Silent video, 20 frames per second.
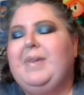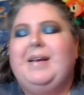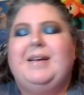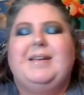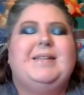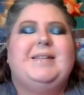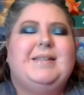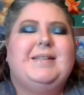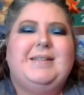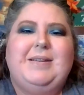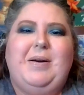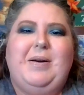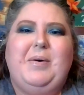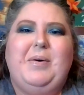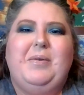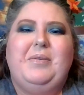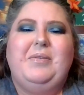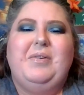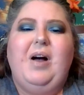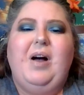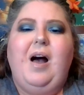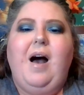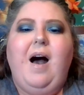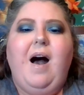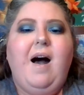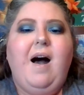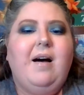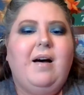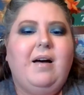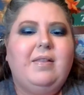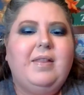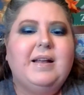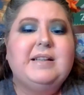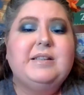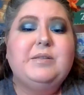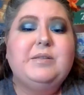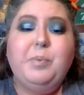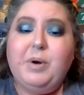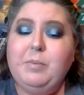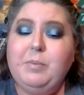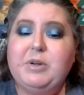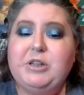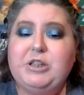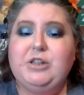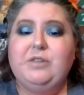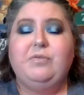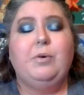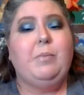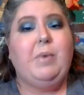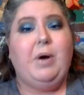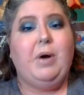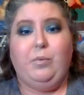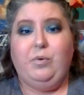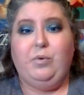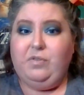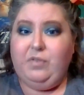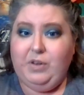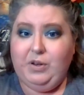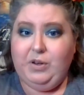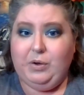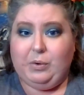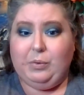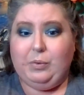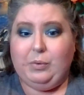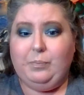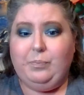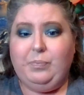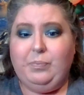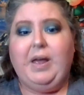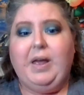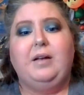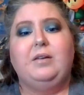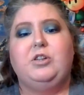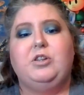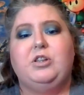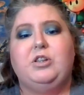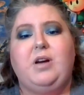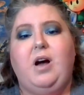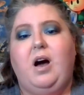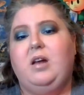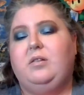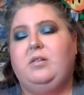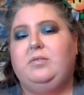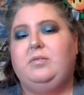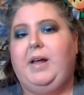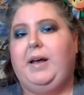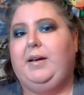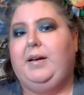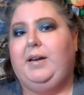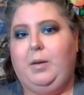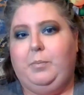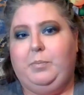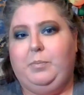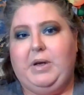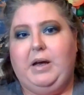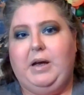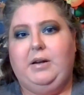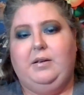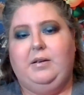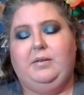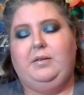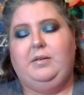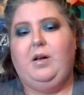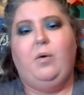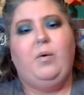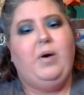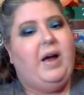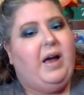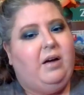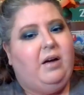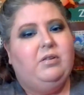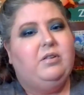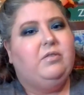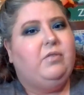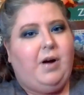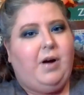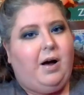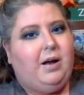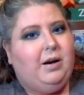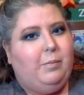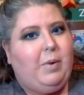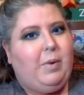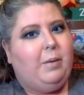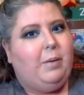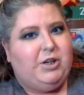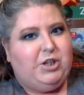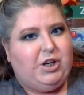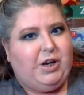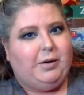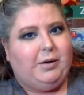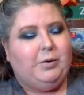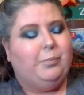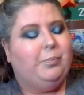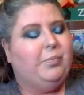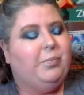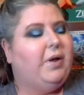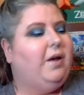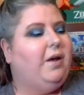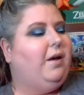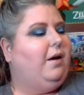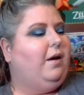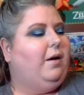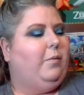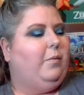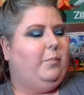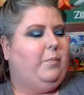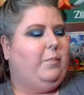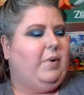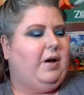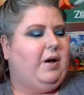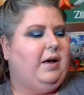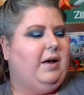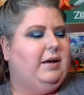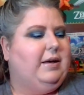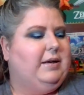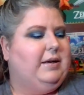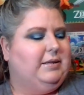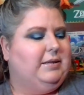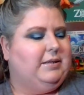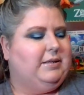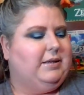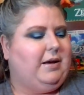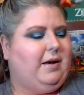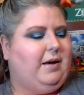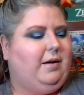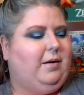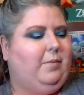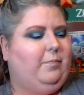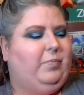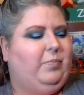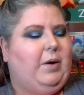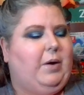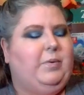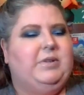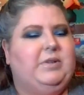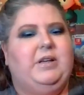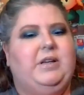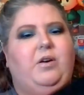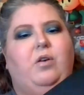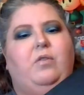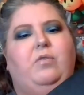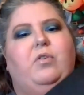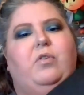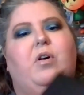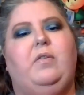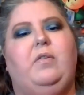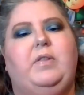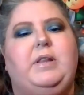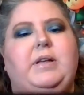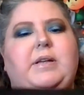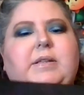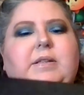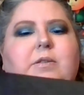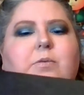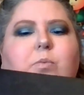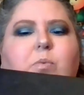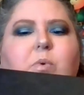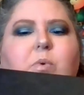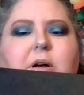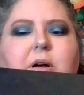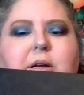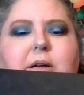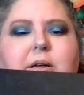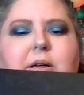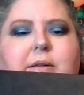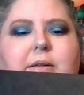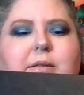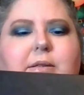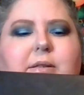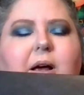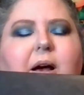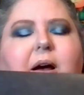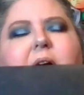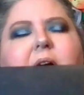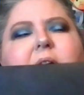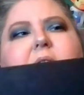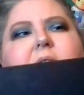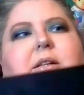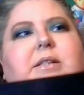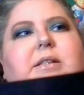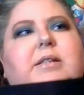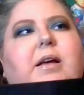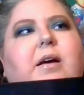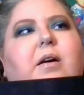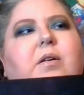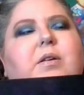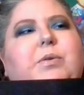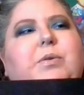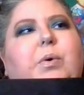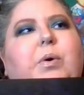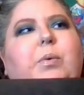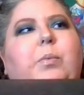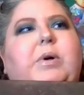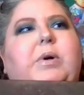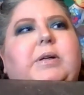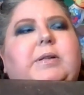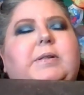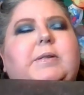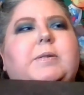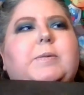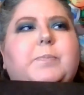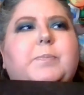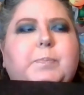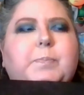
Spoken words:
So that's pretty much it for my review, and just kind of like an update is, no, I haven't forgotten about my channel. But I would say overall, this was, I got it on sale, so it was,